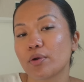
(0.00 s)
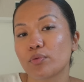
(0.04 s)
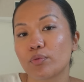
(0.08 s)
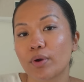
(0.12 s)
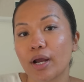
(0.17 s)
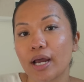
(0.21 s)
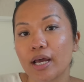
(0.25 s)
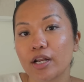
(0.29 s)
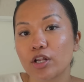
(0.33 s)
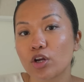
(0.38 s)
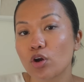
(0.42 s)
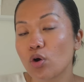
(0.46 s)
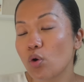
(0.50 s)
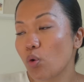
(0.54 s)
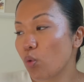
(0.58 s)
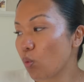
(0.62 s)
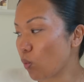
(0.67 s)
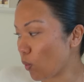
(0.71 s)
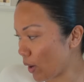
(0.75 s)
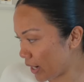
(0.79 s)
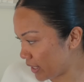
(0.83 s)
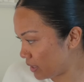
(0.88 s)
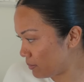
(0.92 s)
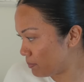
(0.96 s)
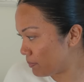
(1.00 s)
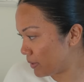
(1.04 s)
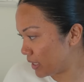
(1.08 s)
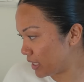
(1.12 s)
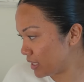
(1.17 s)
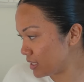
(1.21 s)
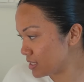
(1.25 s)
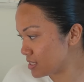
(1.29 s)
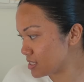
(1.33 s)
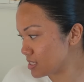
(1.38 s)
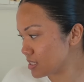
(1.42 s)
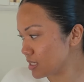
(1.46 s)
read quite a
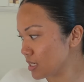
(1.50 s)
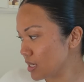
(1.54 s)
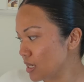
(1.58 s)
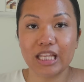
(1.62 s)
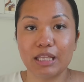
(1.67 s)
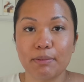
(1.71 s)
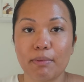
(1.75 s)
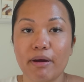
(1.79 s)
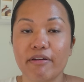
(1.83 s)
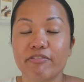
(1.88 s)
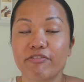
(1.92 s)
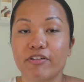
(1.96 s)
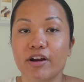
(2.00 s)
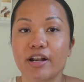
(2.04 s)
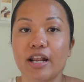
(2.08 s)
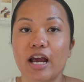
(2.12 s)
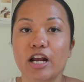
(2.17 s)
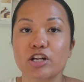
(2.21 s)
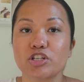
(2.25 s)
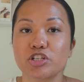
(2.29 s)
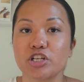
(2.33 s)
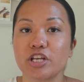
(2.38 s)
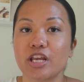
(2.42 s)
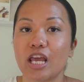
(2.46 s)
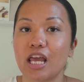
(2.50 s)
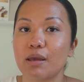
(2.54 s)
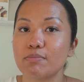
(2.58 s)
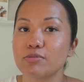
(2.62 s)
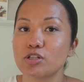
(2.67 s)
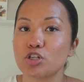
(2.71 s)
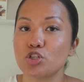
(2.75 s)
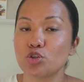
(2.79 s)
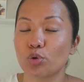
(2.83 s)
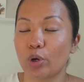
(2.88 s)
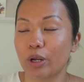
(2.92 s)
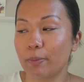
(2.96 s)
bit. And then my friend actually came
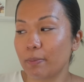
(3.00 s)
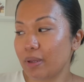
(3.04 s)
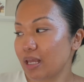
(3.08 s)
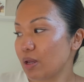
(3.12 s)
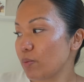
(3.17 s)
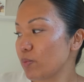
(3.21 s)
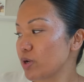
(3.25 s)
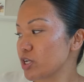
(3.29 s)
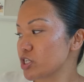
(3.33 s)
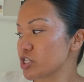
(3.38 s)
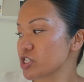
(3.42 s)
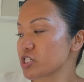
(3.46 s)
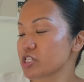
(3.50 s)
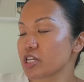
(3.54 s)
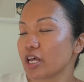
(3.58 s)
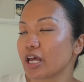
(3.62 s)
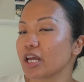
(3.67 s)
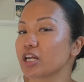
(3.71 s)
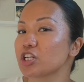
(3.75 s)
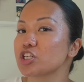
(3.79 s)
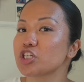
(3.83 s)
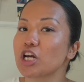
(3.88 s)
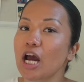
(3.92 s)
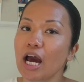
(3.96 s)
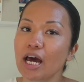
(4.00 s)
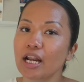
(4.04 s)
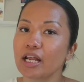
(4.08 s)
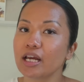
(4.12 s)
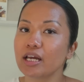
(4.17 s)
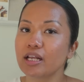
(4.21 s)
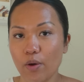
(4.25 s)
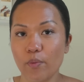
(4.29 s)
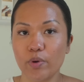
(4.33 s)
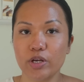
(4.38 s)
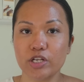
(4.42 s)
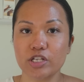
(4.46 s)
to join me and we just like
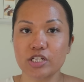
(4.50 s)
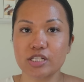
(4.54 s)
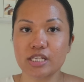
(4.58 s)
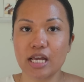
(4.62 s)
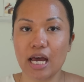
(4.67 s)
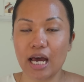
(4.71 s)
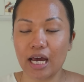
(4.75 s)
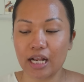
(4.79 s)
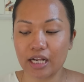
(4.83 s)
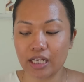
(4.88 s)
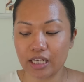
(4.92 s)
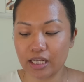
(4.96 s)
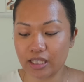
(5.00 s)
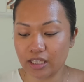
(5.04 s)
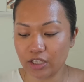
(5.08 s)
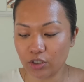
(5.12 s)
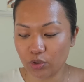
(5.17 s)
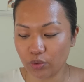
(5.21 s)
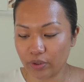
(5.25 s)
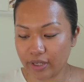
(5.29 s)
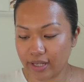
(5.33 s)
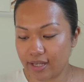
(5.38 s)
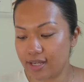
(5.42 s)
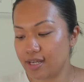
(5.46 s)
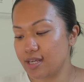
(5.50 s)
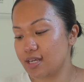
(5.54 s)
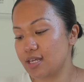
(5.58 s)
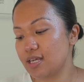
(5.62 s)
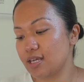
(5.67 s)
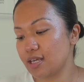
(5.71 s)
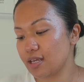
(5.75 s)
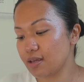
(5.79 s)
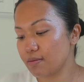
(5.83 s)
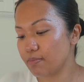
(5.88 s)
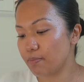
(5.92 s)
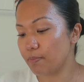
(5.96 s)
chatted and we just had a little
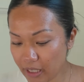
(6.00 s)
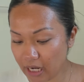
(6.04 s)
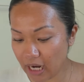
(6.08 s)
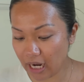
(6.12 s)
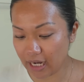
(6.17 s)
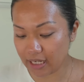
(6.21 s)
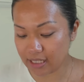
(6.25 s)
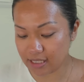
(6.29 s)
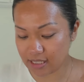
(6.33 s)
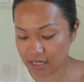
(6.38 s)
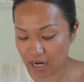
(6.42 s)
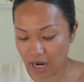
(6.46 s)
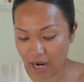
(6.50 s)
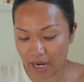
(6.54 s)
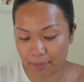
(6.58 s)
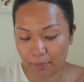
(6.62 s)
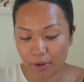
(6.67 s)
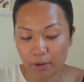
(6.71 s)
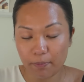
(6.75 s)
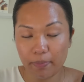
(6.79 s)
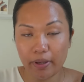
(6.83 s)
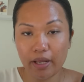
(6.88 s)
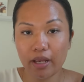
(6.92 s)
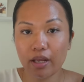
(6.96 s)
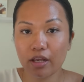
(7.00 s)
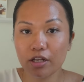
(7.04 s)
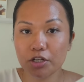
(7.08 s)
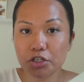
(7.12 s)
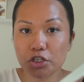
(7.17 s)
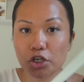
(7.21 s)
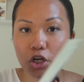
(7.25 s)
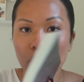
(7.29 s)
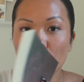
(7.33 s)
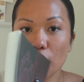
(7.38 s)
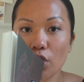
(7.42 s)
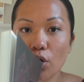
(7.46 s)
kiki. But guys, I'm on
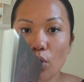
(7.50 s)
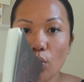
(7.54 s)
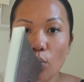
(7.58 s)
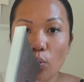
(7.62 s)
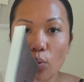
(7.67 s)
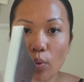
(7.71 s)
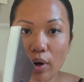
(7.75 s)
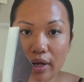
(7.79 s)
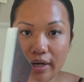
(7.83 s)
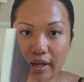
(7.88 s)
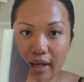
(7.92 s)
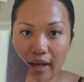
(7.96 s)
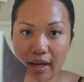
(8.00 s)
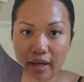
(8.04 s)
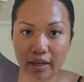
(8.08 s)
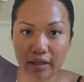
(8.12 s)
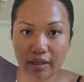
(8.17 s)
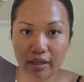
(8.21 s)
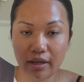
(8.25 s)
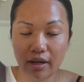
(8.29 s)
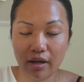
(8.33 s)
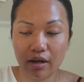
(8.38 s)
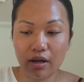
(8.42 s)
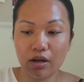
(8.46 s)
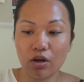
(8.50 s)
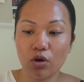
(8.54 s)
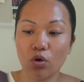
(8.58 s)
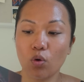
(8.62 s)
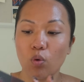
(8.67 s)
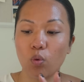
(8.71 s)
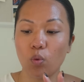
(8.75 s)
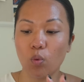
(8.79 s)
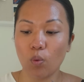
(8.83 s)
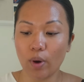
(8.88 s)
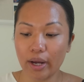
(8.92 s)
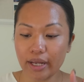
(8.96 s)
page 180. I got
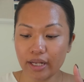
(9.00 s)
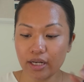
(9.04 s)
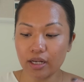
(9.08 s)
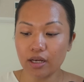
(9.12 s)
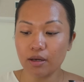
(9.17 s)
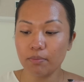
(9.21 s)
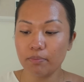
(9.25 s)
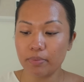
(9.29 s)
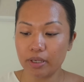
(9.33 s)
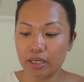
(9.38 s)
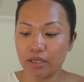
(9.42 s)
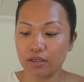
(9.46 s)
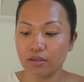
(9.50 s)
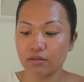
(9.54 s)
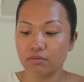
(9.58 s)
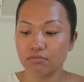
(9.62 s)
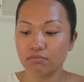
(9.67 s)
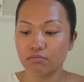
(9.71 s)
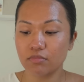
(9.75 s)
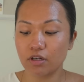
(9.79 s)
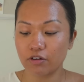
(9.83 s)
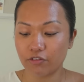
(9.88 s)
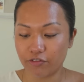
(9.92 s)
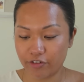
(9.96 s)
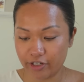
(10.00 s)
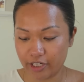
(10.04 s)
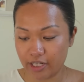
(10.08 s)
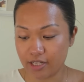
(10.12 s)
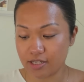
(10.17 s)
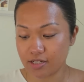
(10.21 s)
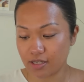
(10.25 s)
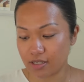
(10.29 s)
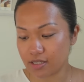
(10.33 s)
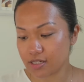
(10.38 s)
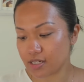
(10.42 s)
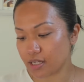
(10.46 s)
quite a bit of reading
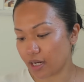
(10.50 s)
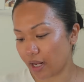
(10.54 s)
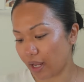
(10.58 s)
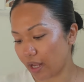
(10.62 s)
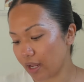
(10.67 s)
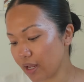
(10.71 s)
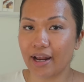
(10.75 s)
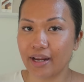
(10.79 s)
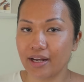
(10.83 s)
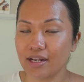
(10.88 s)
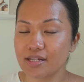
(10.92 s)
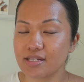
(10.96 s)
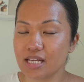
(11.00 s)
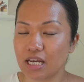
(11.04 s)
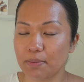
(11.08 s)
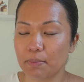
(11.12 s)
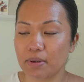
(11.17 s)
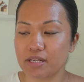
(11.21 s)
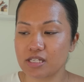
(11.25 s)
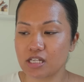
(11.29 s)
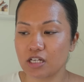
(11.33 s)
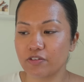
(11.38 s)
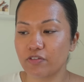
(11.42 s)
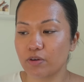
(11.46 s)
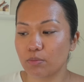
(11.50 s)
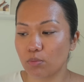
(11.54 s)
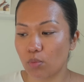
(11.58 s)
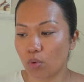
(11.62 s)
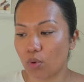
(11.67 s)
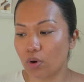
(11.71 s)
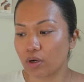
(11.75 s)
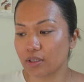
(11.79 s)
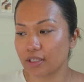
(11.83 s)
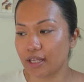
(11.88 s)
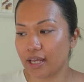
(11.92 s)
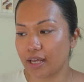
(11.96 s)
done today. I need to take myself on
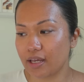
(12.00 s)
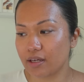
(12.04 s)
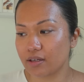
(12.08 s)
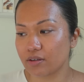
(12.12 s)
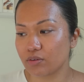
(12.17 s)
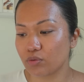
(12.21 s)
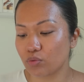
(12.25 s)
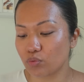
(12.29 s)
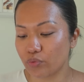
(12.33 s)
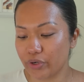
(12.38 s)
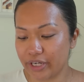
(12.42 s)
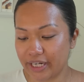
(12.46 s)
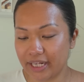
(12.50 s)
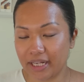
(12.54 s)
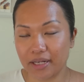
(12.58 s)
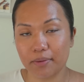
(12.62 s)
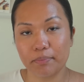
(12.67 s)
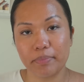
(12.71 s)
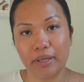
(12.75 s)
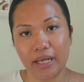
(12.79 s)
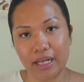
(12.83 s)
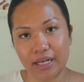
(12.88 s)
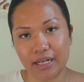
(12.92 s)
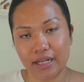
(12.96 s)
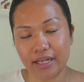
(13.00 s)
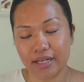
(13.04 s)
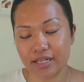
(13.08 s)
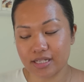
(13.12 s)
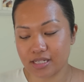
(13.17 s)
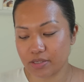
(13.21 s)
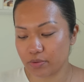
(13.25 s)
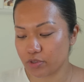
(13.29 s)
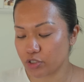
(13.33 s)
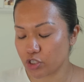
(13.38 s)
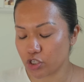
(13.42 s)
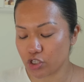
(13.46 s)
more like reading picnics.
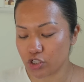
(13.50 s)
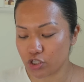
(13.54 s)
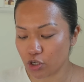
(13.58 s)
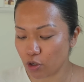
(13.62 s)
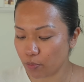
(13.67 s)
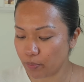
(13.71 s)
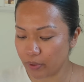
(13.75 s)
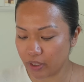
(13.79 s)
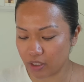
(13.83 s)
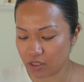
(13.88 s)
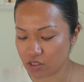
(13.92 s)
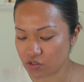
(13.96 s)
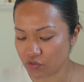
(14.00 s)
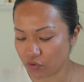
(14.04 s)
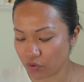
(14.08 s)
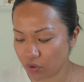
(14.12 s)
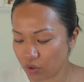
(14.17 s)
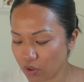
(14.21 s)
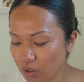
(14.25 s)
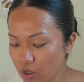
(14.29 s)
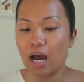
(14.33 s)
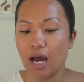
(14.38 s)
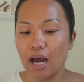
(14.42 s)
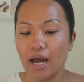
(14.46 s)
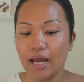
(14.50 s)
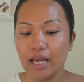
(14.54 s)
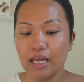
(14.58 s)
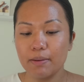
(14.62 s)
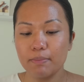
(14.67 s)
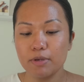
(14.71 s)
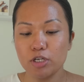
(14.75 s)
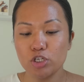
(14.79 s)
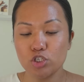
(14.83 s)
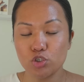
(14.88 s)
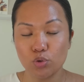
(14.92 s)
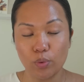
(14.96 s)
It was just so peaceful. I am
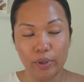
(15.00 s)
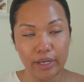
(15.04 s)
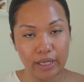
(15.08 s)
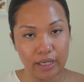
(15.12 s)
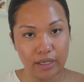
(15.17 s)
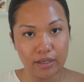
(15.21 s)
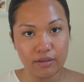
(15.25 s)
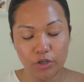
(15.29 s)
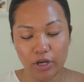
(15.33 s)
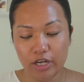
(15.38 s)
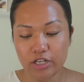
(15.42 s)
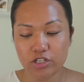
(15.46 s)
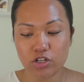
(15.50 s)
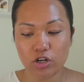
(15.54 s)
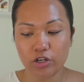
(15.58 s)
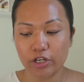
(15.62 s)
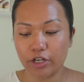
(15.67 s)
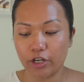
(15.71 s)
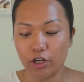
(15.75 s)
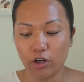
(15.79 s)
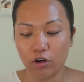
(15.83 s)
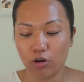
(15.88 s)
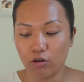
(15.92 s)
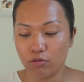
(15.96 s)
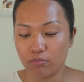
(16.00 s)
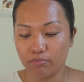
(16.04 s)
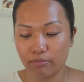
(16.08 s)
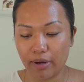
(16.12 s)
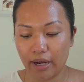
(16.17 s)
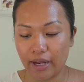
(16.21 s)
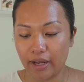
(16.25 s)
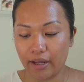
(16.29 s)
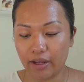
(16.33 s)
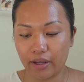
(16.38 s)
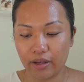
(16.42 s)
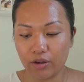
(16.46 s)
enjoying it. You guys already know
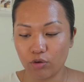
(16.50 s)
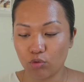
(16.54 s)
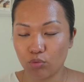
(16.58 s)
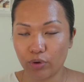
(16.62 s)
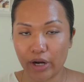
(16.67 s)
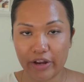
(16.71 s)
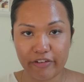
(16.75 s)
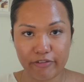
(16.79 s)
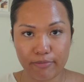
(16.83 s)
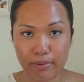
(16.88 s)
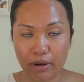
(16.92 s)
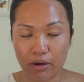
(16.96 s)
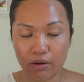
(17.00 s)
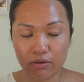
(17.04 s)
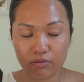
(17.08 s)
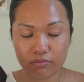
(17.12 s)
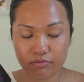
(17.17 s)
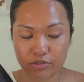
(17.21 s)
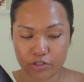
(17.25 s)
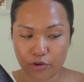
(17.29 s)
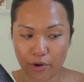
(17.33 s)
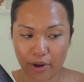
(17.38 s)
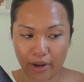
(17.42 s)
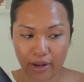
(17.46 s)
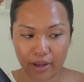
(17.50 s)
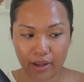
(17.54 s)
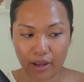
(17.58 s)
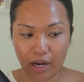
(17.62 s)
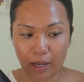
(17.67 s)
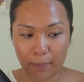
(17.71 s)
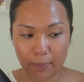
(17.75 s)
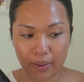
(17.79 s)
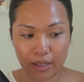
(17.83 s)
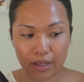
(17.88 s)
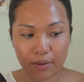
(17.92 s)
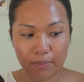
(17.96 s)
my rave about Zodiac
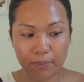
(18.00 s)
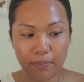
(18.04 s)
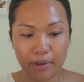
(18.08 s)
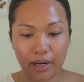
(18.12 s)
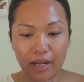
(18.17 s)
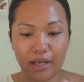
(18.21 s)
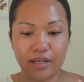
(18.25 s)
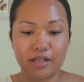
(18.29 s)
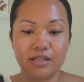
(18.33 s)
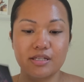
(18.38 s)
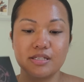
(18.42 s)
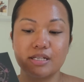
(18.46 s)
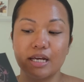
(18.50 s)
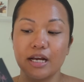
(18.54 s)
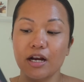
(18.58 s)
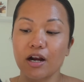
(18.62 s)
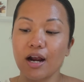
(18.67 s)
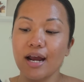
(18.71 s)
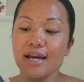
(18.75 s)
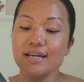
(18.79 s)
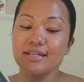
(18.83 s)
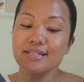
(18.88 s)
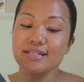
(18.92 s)
Academy, but I dare